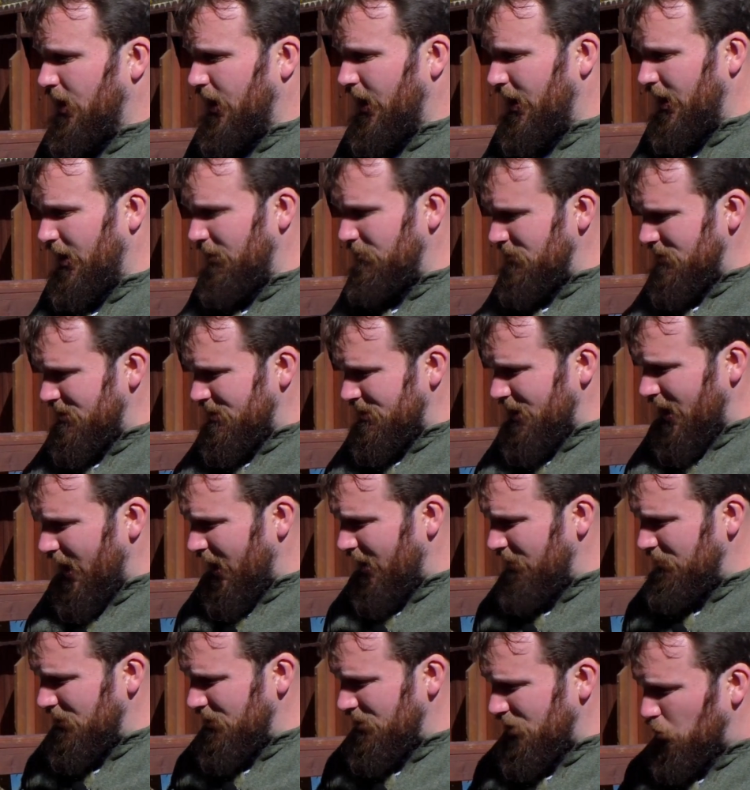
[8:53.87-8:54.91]
And I'm
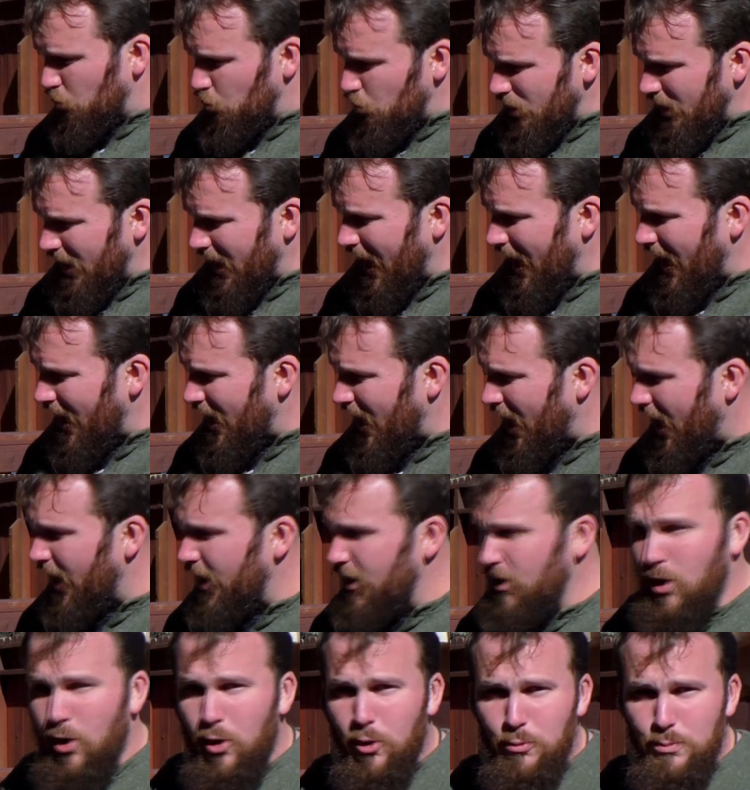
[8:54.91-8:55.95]
sad because I really had high
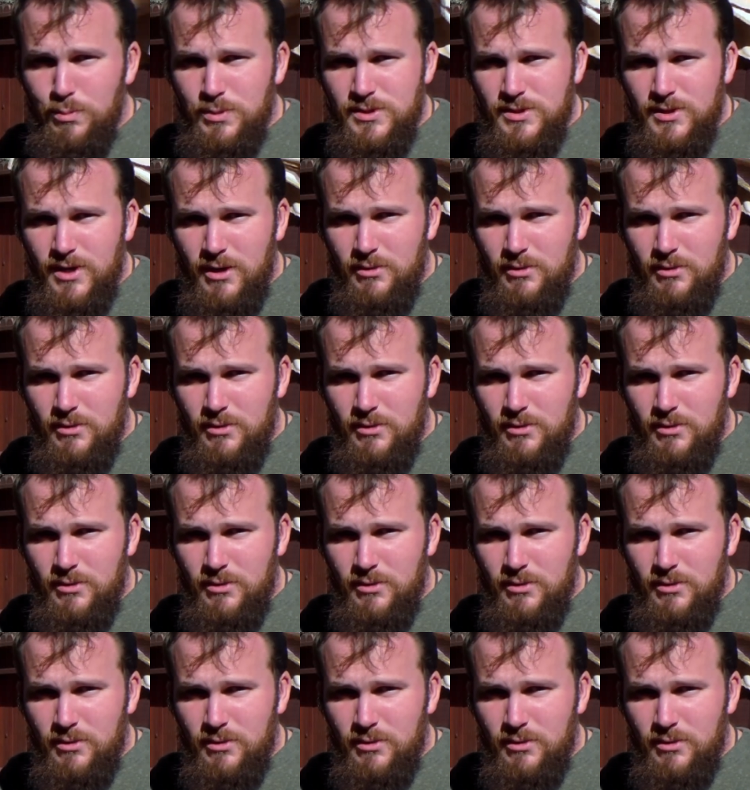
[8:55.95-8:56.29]
hopes.